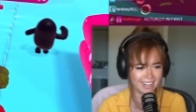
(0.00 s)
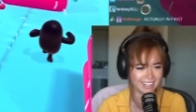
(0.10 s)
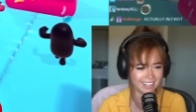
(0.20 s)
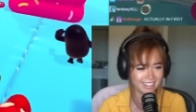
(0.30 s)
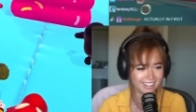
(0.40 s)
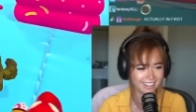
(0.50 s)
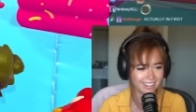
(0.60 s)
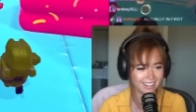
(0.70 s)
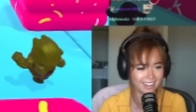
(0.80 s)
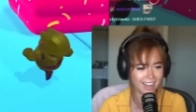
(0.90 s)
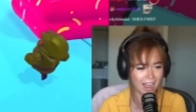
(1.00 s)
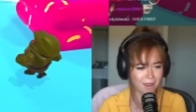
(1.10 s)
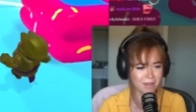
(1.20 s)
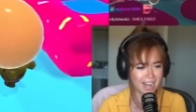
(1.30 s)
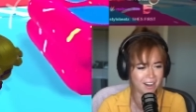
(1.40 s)
Maya, you're fucking. You're.
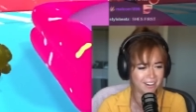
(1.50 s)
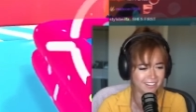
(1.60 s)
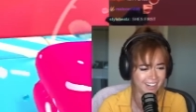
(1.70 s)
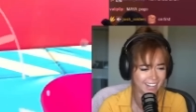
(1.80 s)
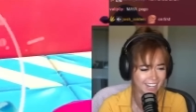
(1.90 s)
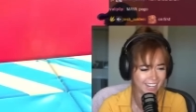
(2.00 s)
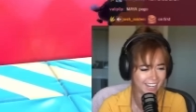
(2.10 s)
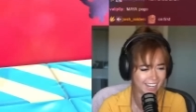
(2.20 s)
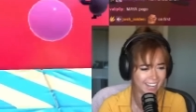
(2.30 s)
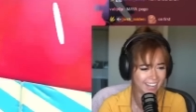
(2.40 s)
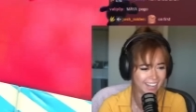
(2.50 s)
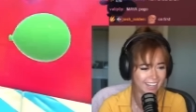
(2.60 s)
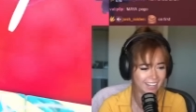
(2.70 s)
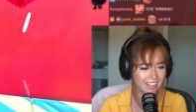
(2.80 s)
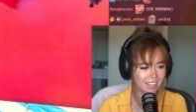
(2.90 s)
I'm in.
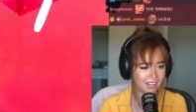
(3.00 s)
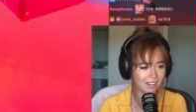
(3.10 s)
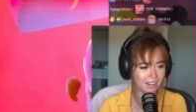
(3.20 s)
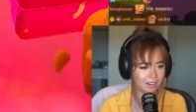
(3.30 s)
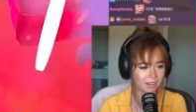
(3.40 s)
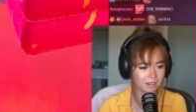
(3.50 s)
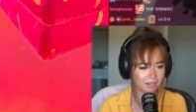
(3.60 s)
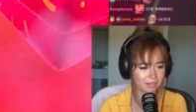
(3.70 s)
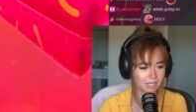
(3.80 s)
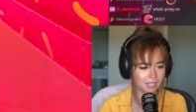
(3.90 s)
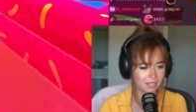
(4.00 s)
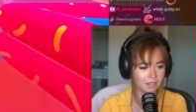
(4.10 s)
Go. Wait, where do we go?